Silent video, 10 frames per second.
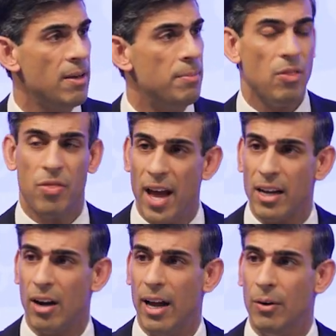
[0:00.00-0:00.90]
but
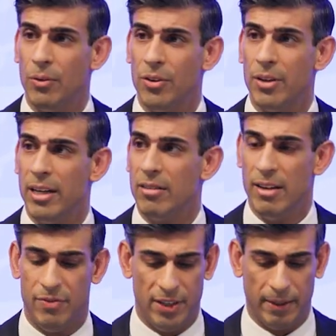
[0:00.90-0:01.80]
that cloud is
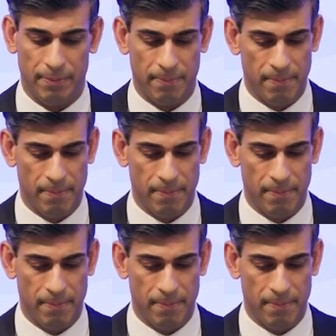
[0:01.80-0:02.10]
lifting.